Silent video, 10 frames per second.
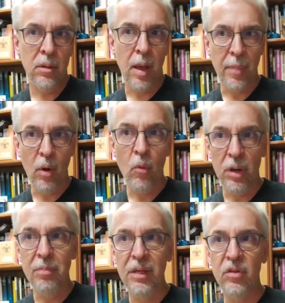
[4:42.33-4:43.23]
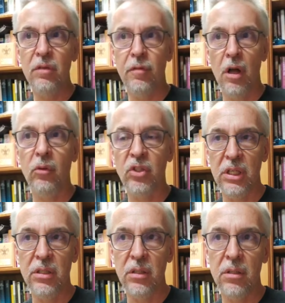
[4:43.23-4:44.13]
about what it means to follow
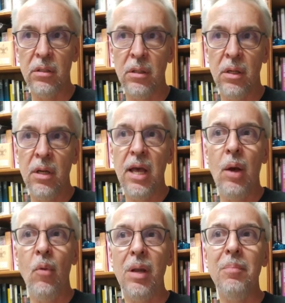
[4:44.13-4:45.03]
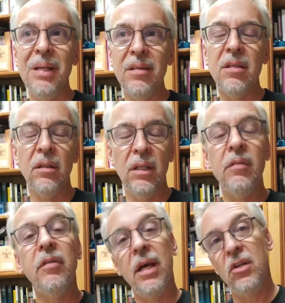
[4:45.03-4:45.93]
Jesus and what it means to
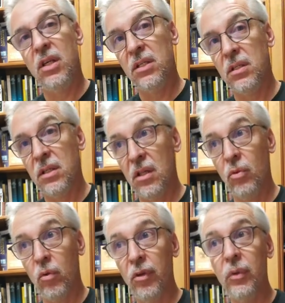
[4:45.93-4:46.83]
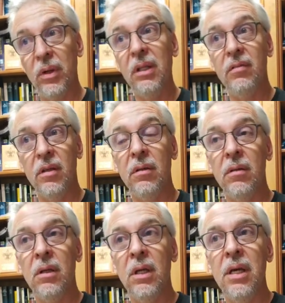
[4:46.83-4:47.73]
live like Jesus in the world that we live
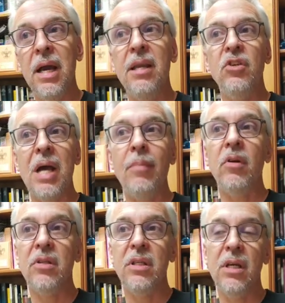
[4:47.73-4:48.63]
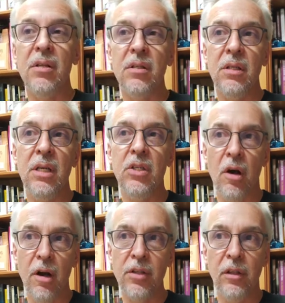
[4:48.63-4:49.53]
in. And in chapter 6, he
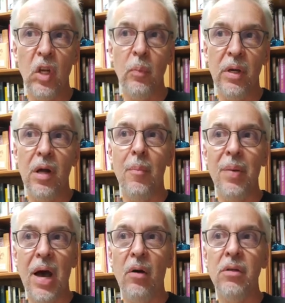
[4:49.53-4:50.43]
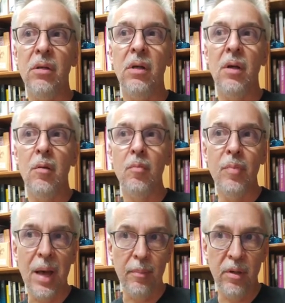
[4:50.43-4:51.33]
talks a little bit about
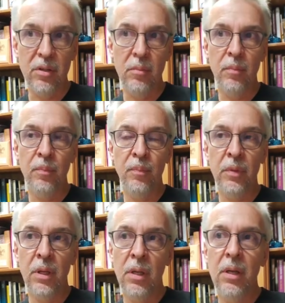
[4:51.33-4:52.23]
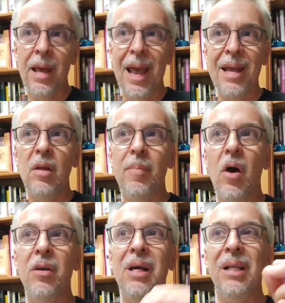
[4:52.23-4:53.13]
baptism and
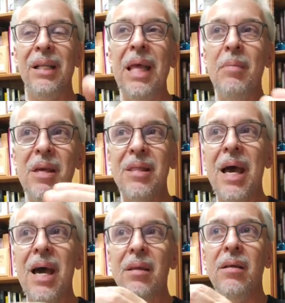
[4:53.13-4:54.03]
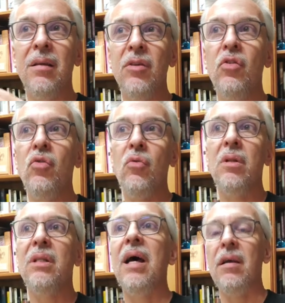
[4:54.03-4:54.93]
about claiming that
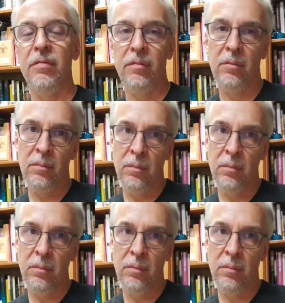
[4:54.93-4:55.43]
new life,